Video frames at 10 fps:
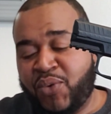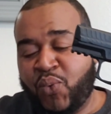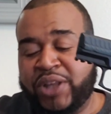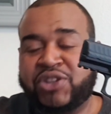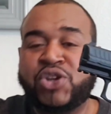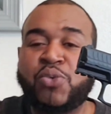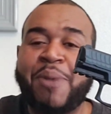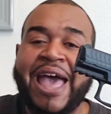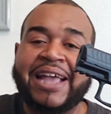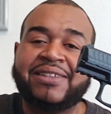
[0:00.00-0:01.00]
with 2
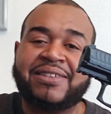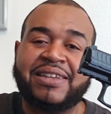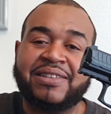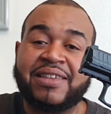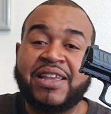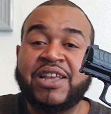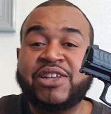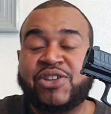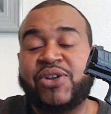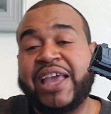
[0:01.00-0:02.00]
magazines.
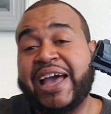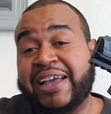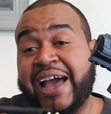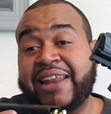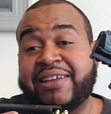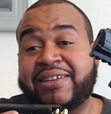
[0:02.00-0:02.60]
So yeah, I kind